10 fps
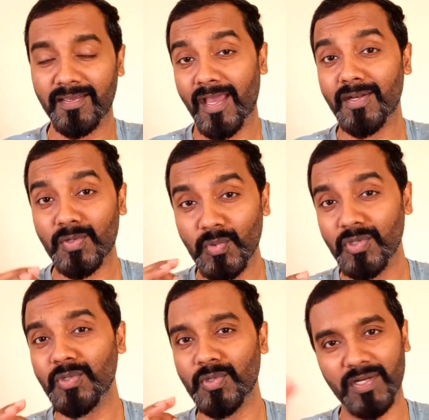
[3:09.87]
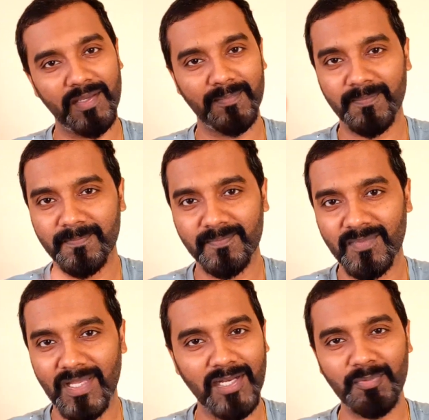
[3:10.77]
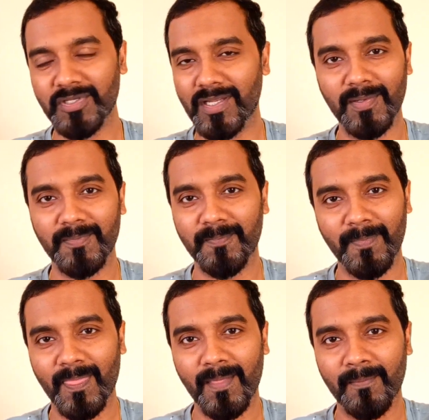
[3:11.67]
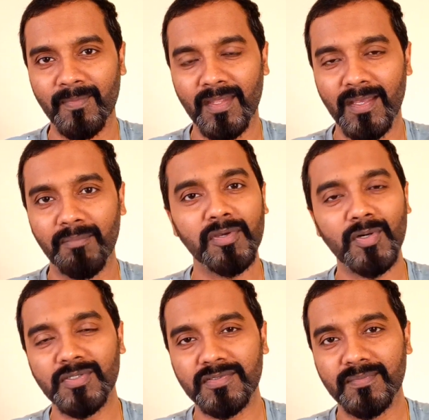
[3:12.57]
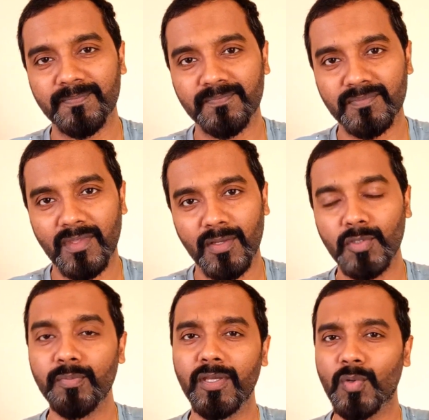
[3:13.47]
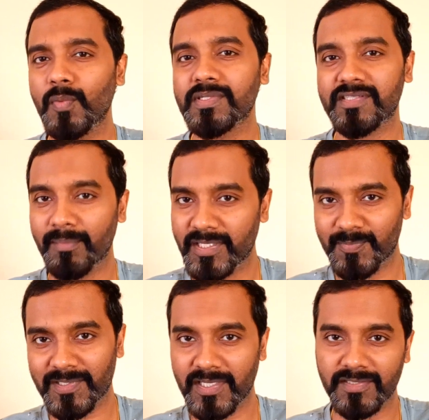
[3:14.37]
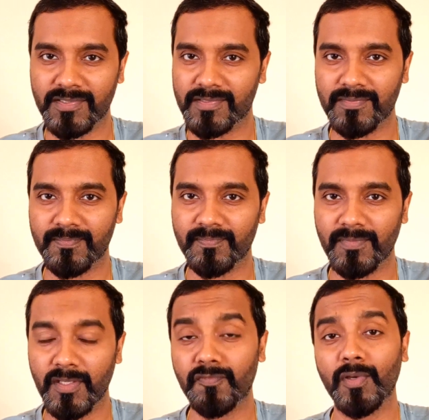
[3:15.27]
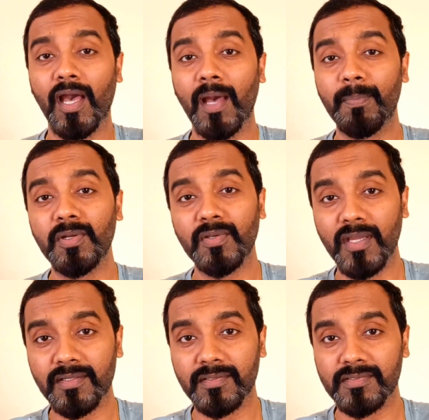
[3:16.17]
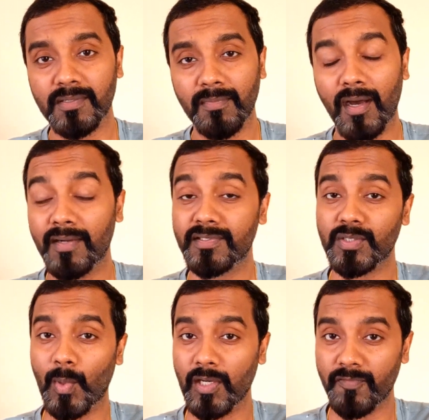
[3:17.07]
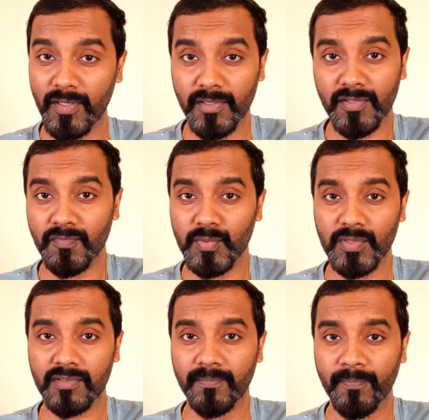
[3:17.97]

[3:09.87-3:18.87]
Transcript: can ruin your day. Let me tell you. Because you may go with some expectations. If you happen to get some underqualified interviewer